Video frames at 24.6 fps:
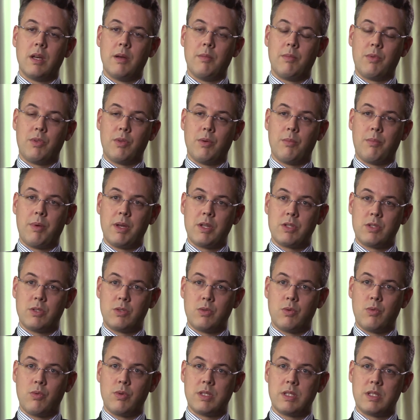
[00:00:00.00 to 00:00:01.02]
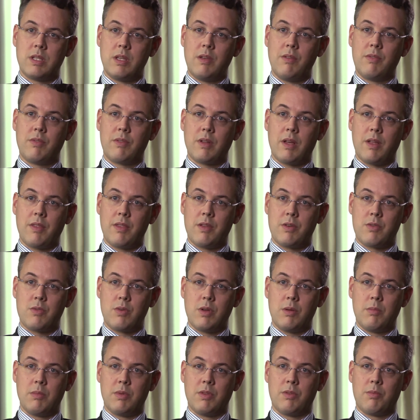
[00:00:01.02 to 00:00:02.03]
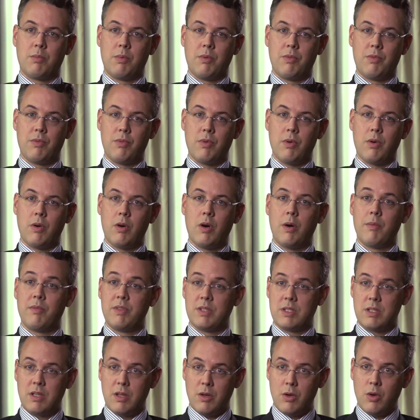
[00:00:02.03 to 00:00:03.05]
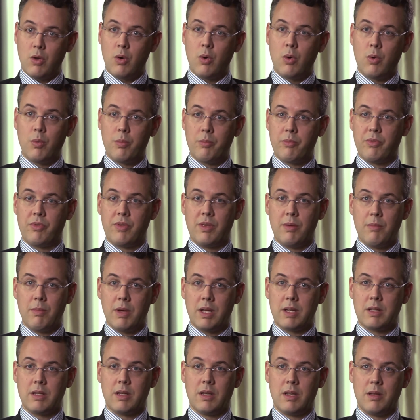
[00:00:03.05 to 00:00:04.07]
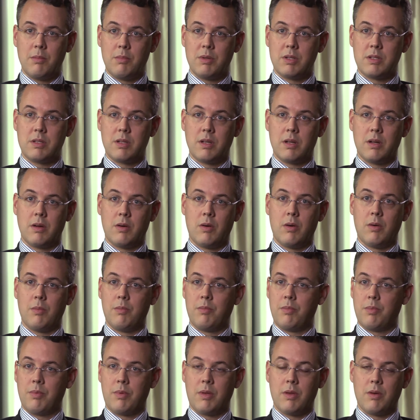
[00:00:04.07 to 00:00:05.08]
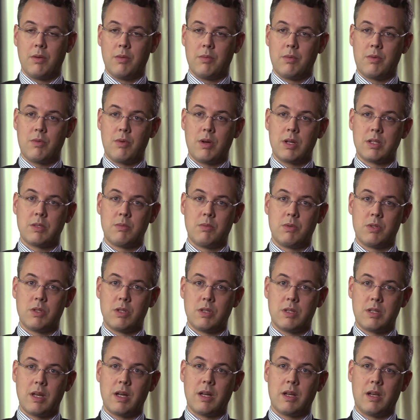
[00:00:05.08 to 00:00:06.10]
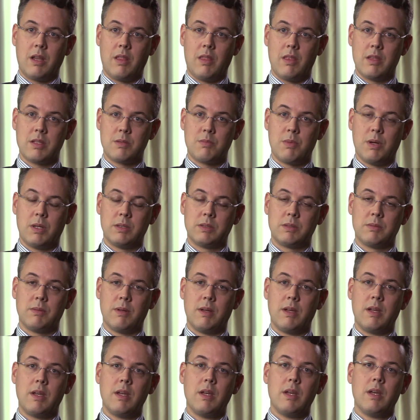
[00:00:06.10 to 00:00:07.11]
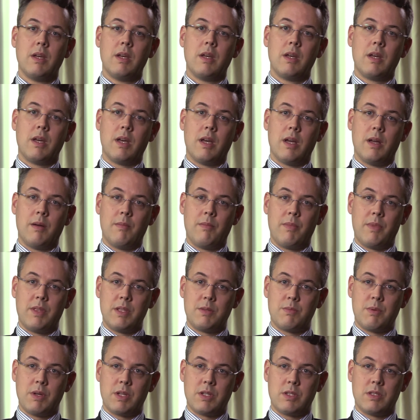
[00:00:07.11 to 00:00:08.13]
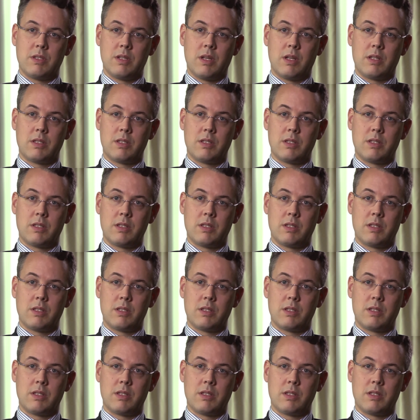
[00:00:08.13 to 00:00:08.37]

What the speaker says: So patients who received other treatments before, obviously no c-Met inhibitor or drugs which are targeting this pathway, these patients are